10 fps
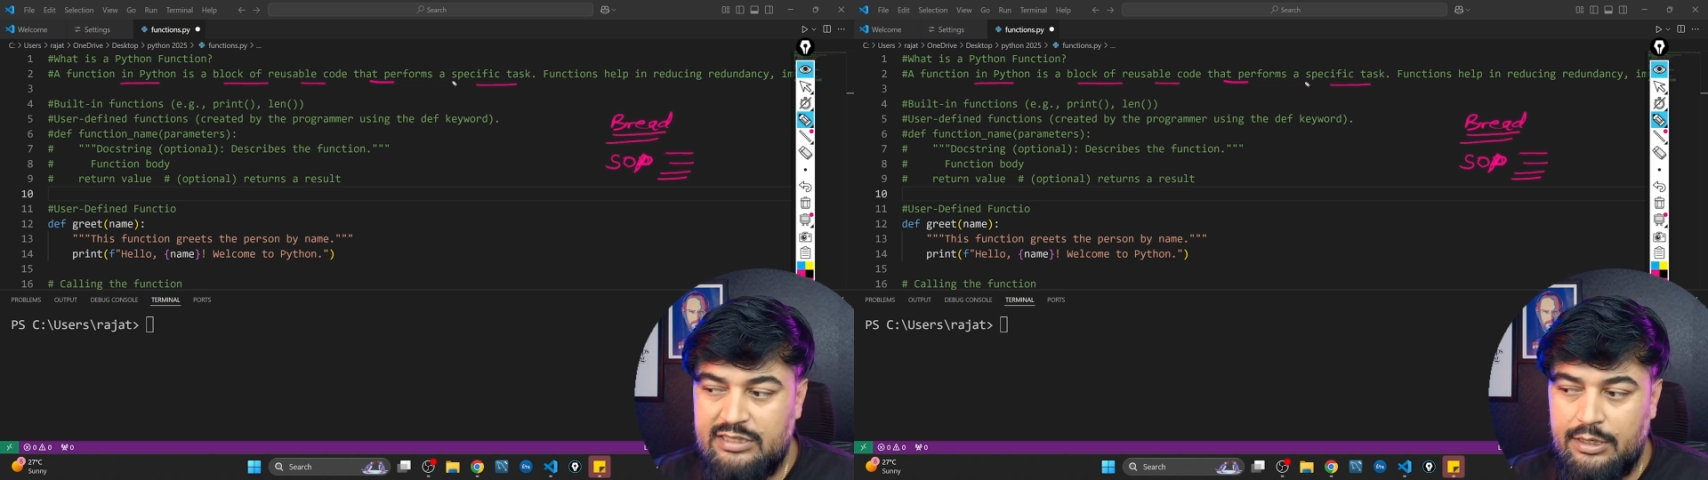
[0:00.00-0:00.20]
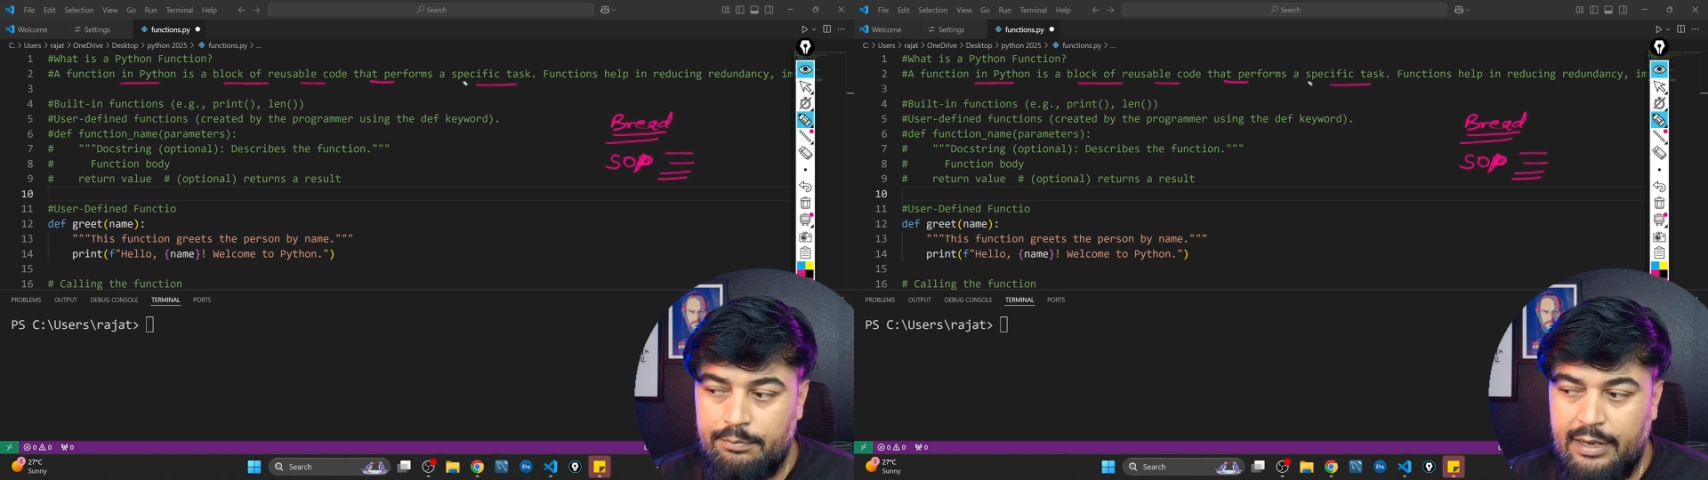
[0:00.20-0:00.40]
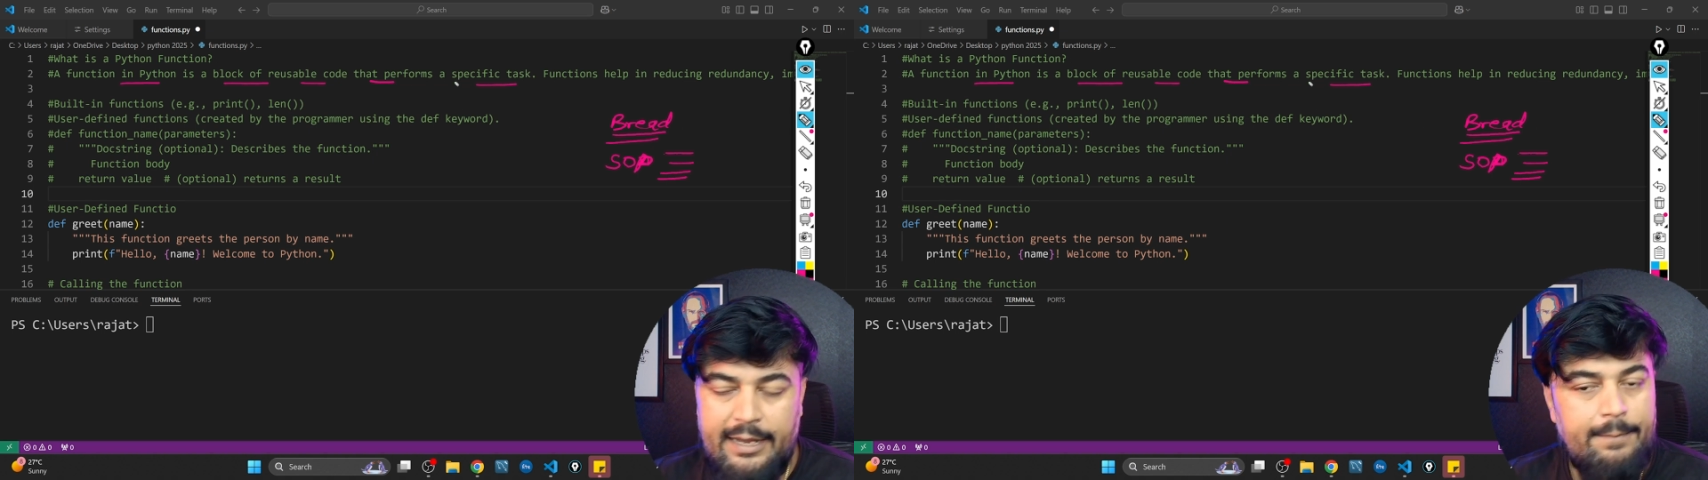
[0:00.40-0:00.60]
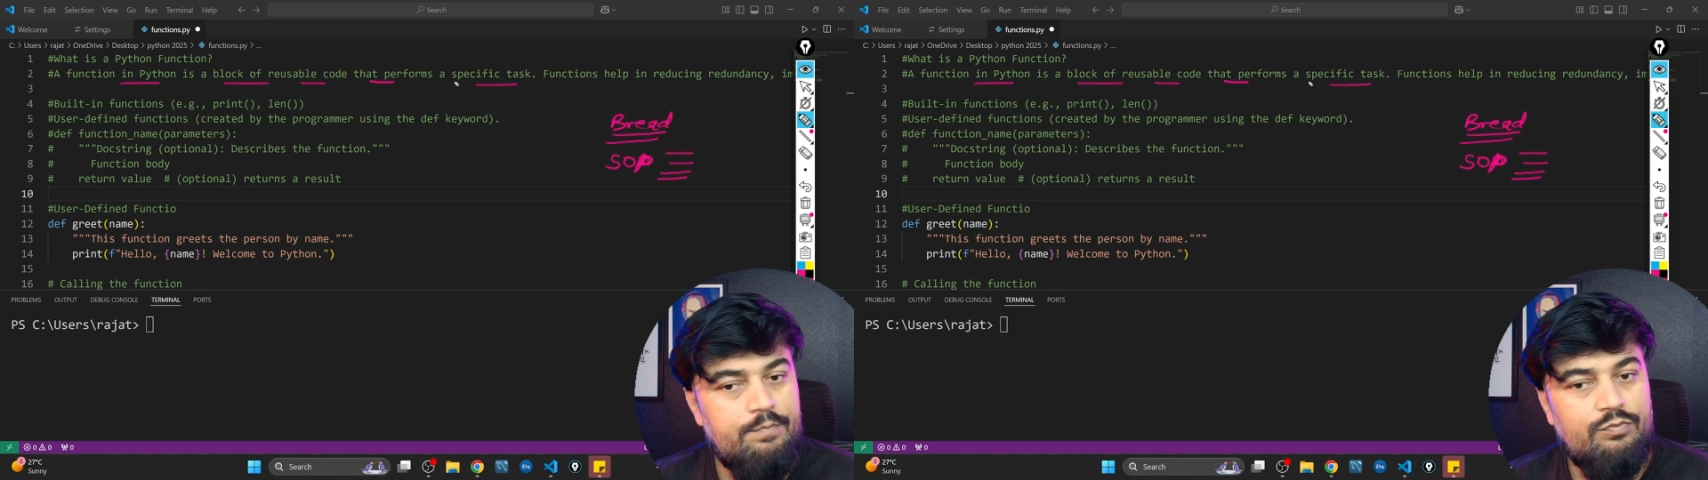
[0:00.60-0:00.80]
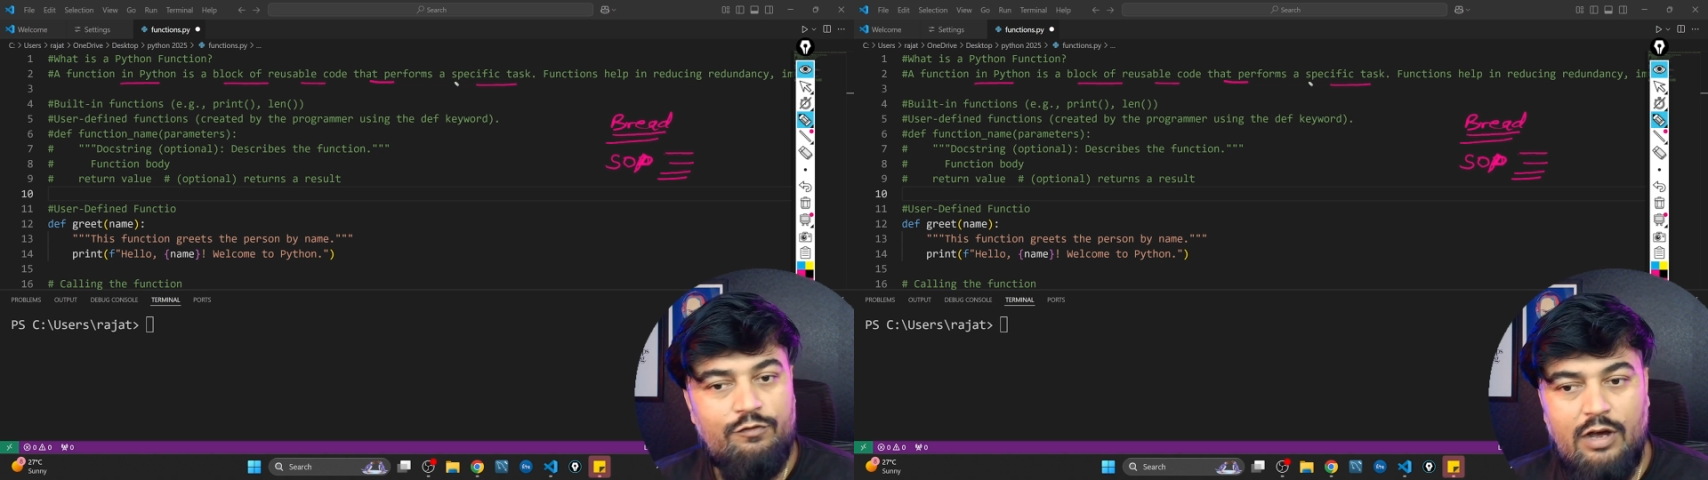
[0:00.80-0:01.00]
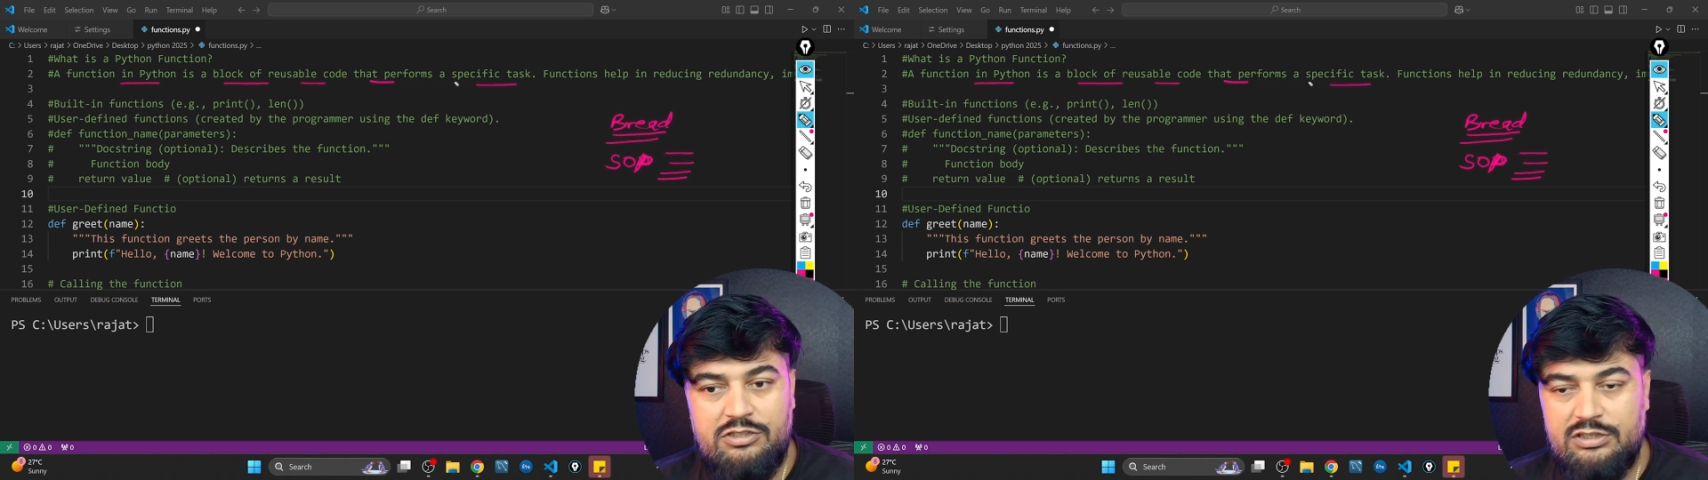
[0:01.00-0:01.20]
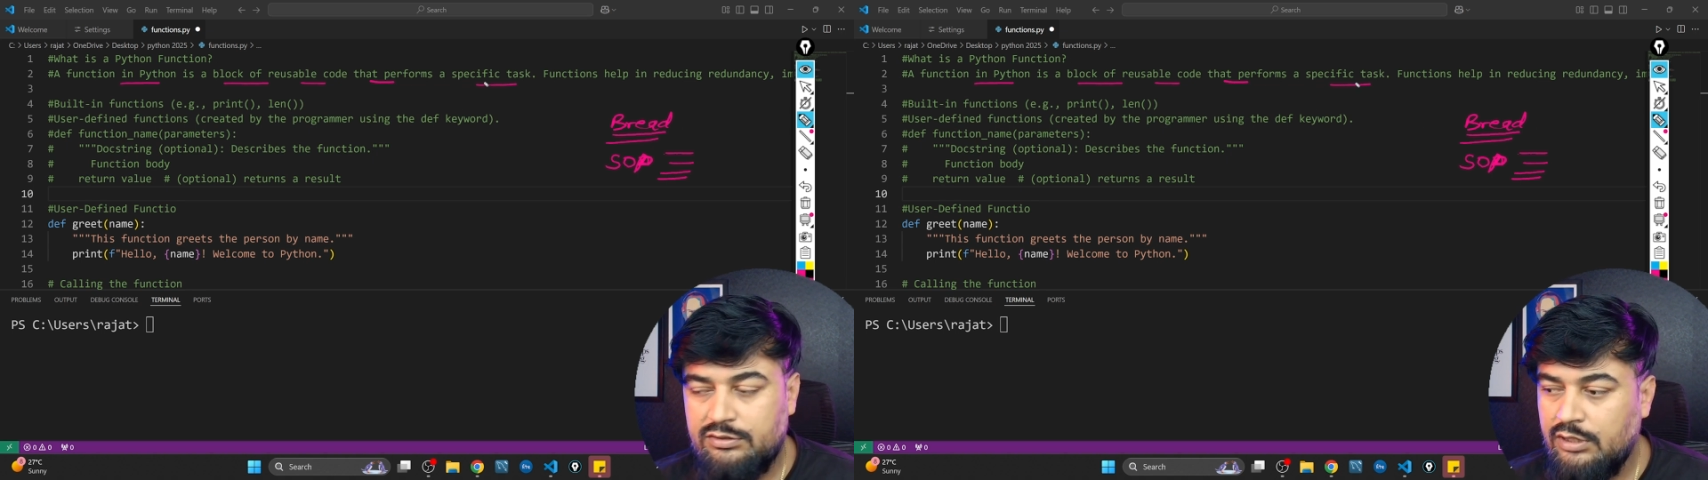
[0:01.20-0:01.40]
done by functions.